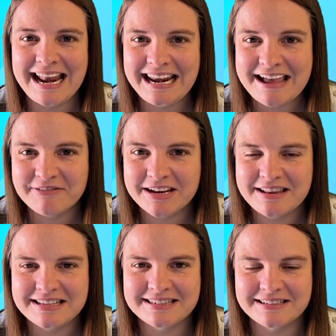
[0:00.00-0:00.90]
11
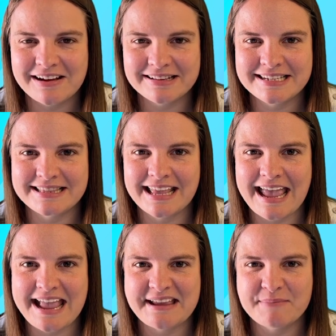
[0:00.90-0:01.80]
that started the
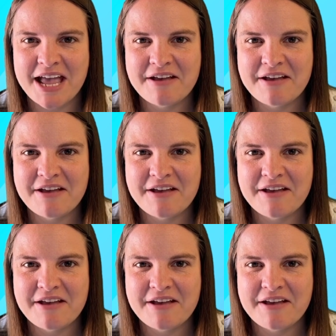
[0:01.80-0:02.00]
game.